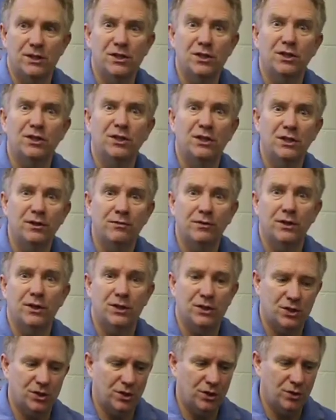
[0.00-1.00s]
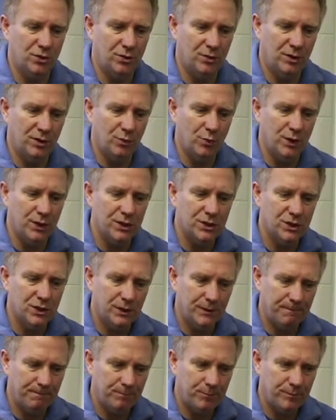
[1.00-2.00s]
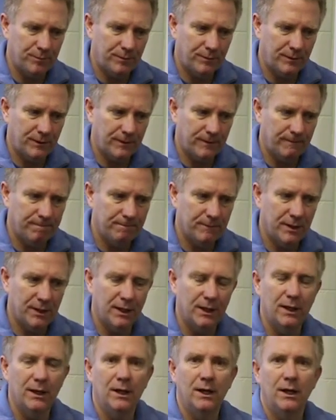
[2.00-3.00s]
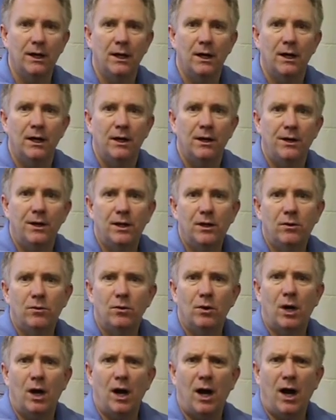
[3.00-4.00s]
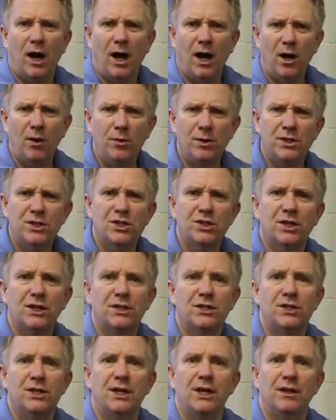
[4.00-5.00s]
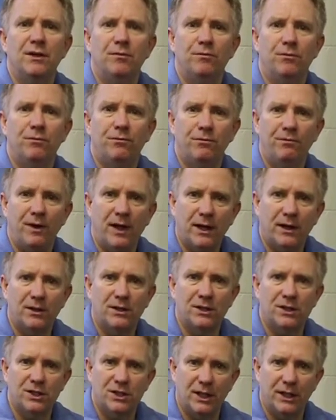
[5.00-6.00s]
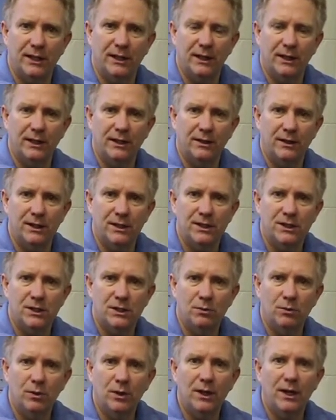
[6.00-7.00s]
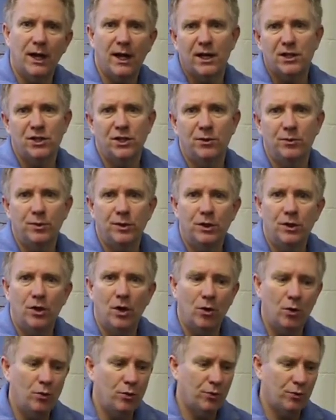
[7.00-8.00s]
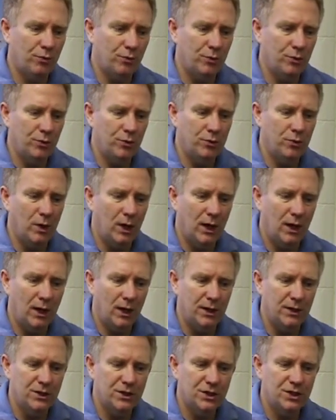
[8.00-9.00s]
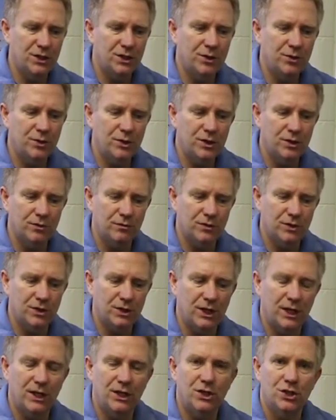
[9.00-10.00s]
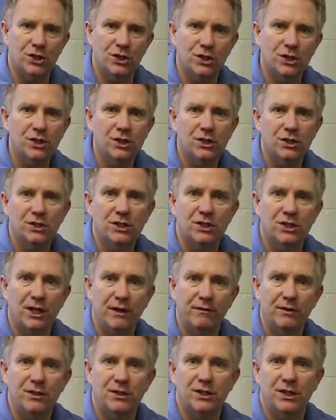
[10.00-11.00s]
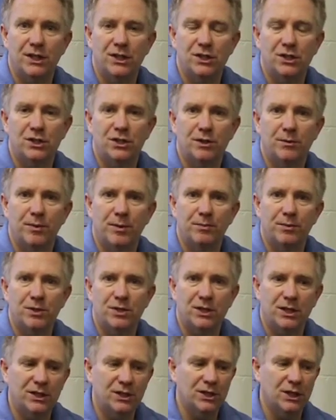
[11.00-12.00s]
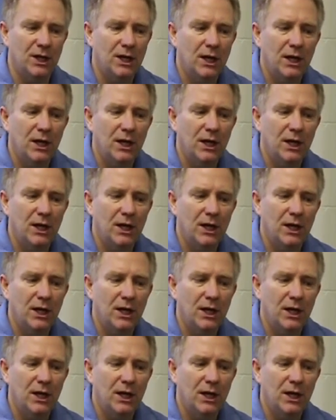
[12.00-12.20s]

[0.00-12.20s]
significant security risk. Okay. Now, how would Stuxnet infect a site like this? Well, it actually would go through a series of stages, seven stages to be precise.